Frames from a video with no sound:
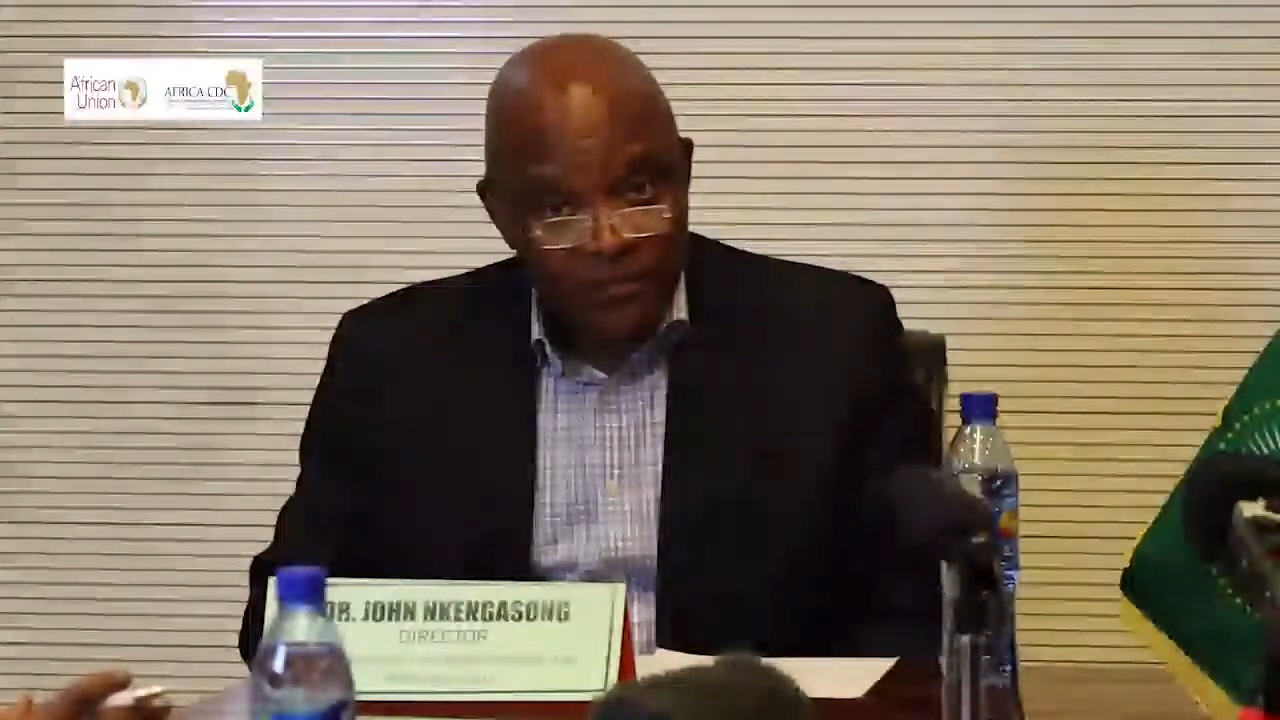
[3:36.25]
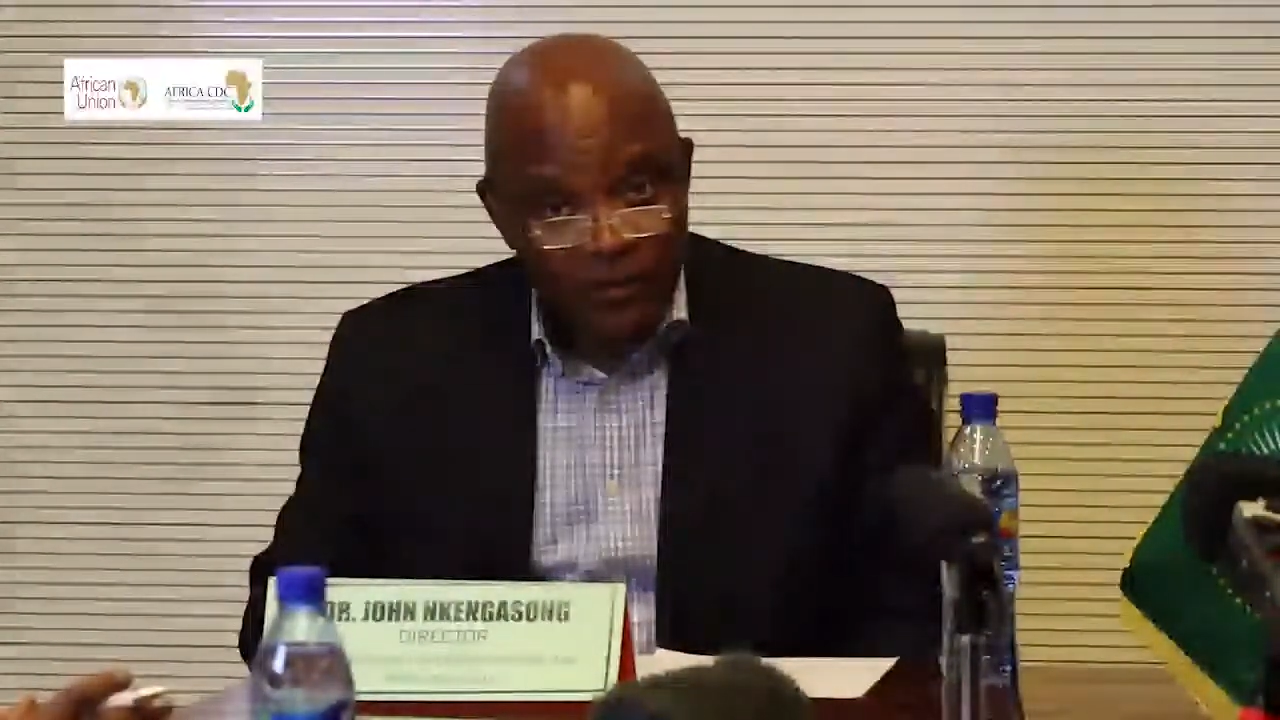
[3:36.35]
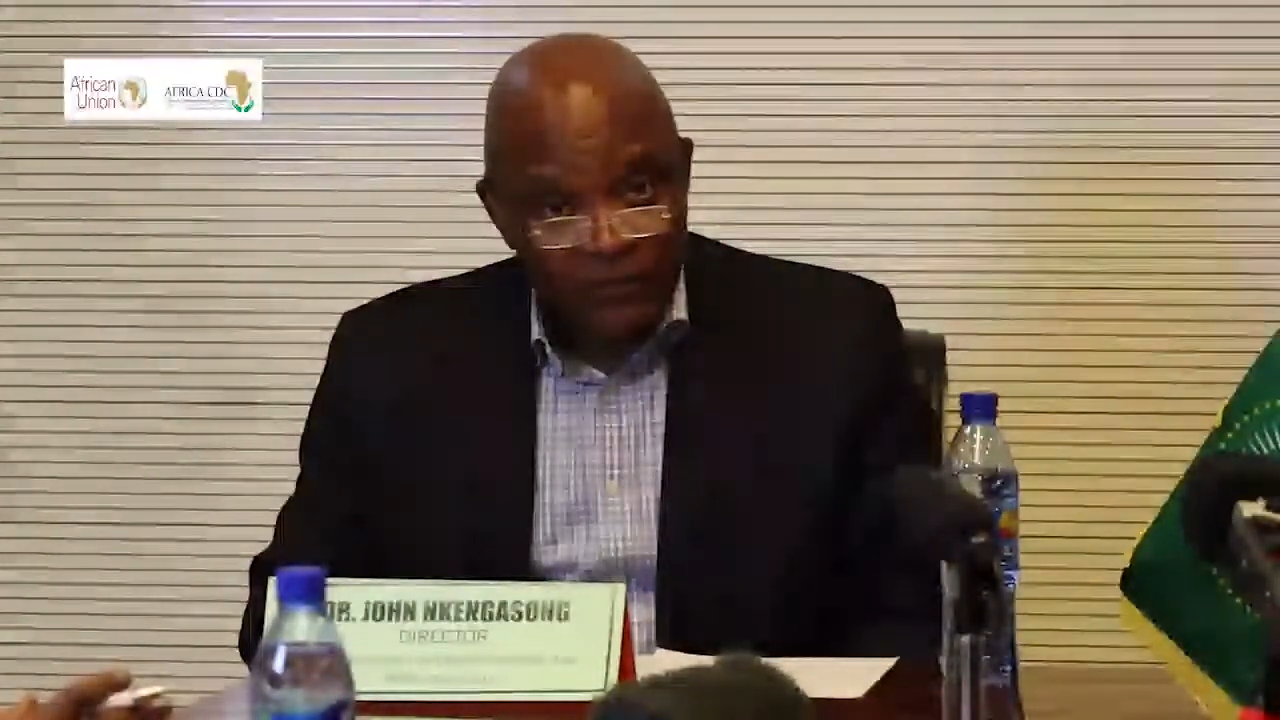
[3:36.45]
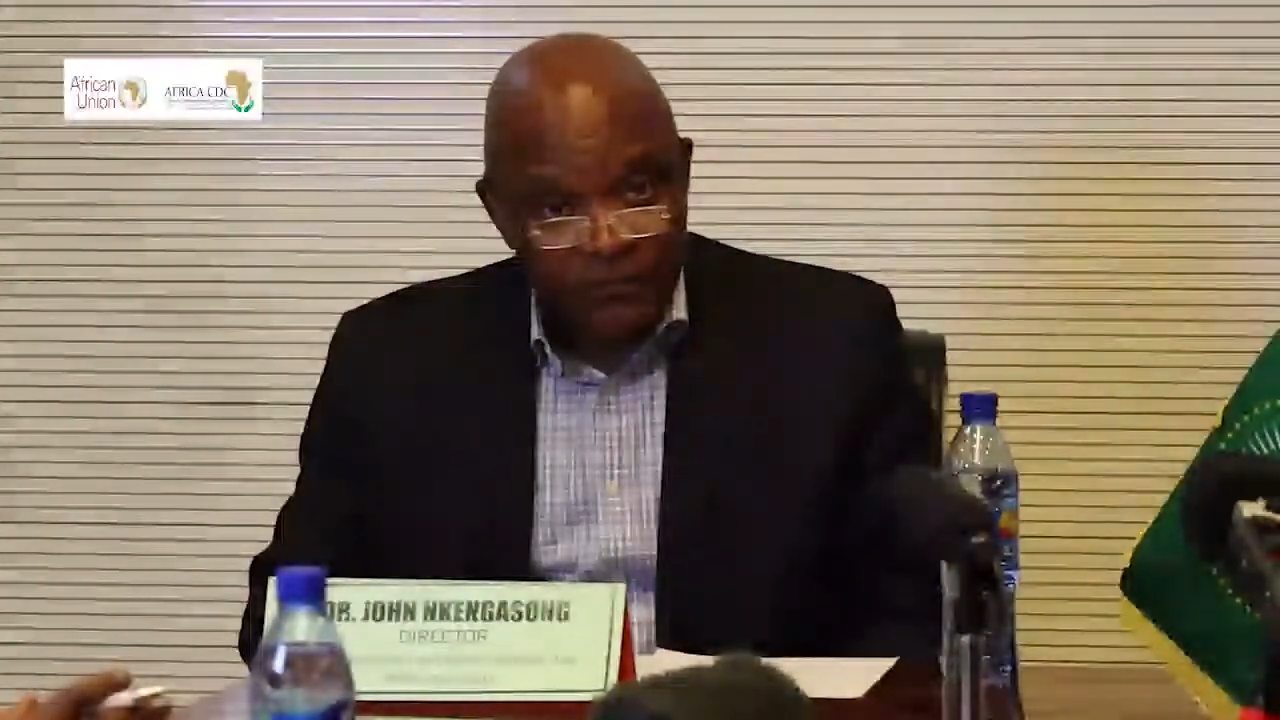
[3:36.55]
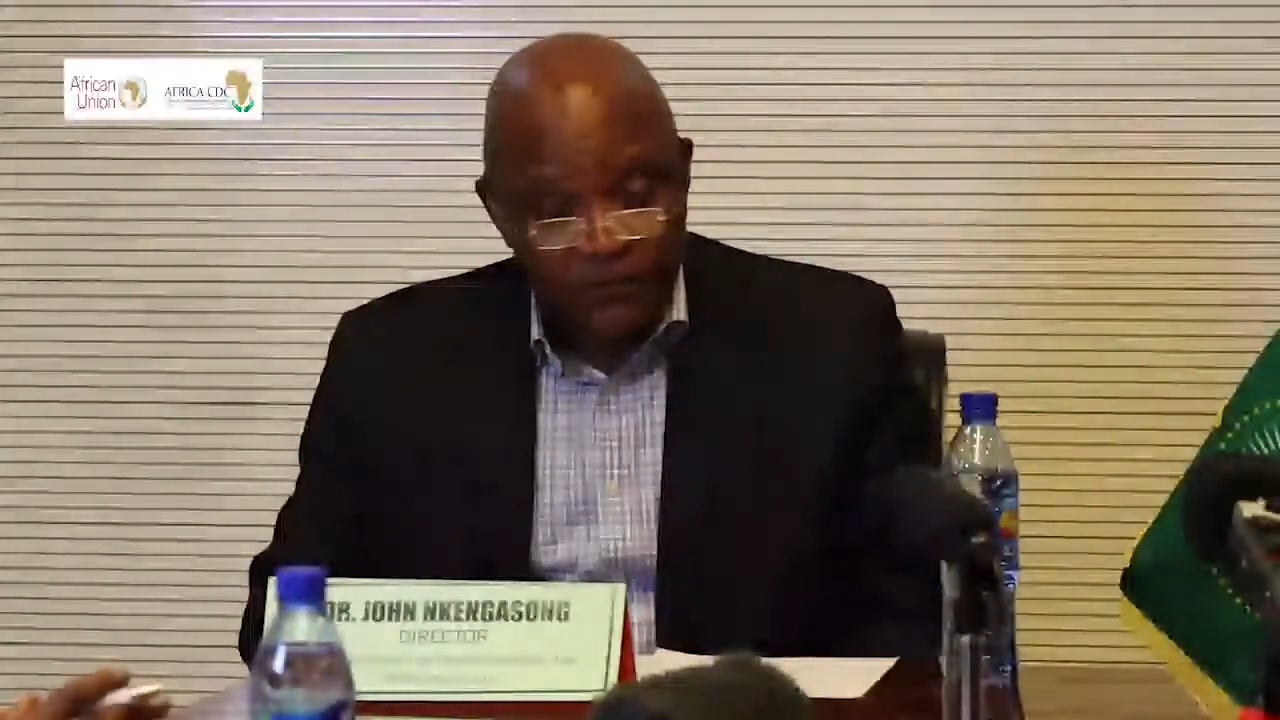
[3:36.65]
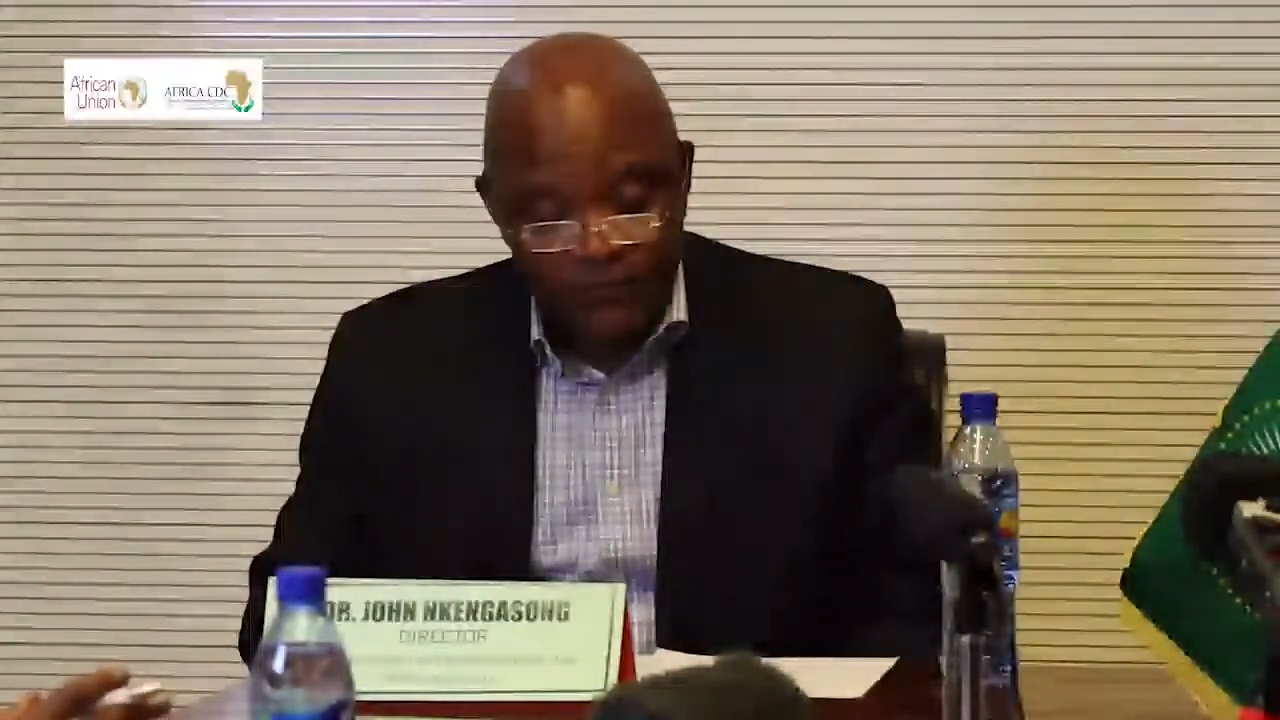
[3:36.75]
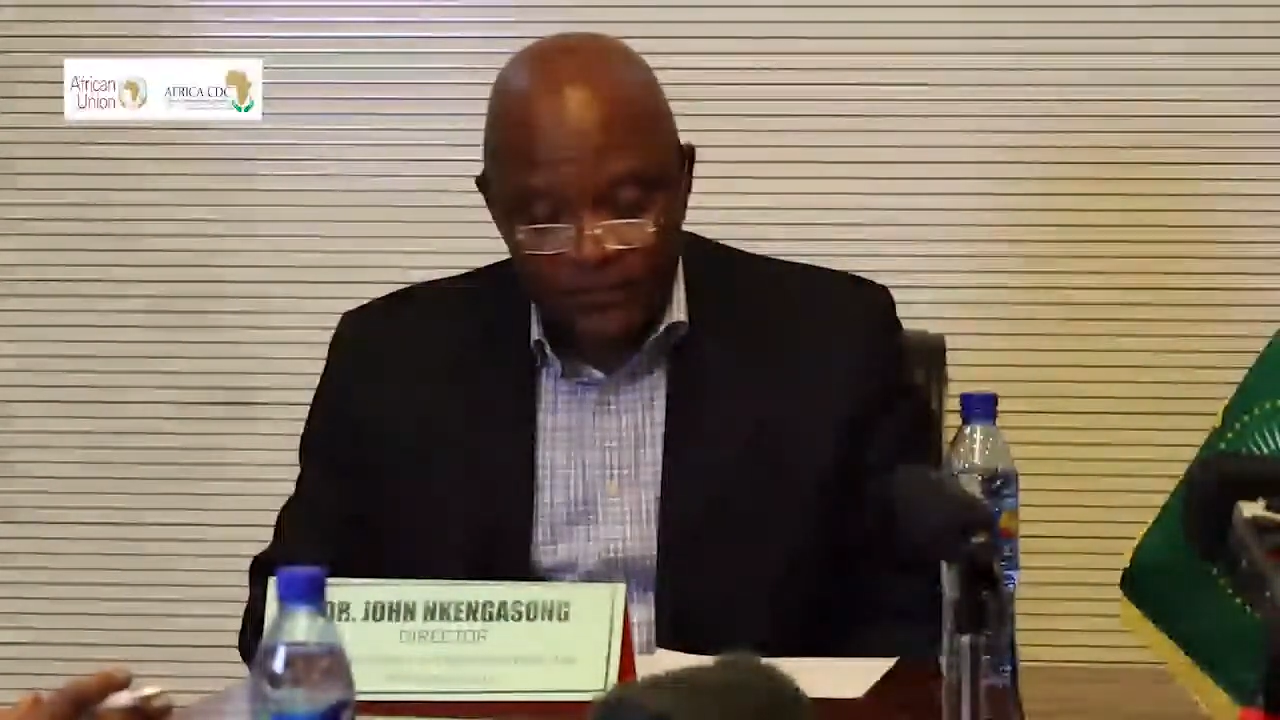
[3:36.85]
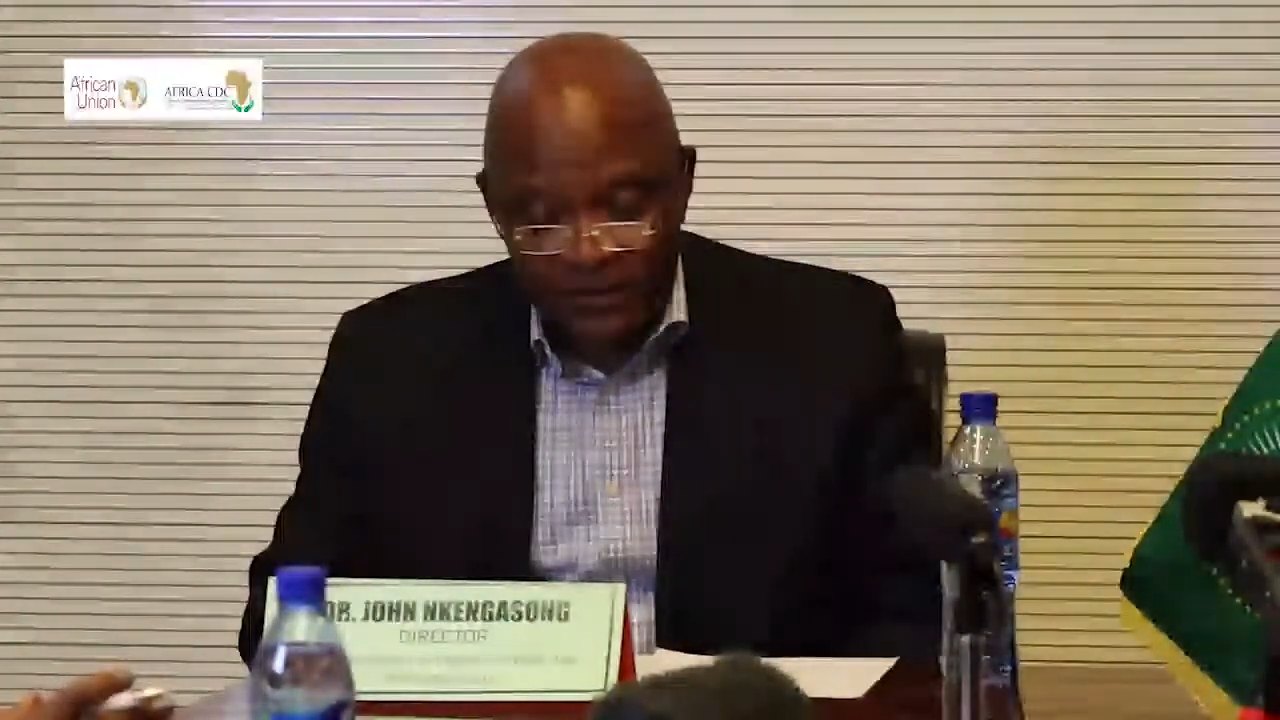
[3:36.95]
of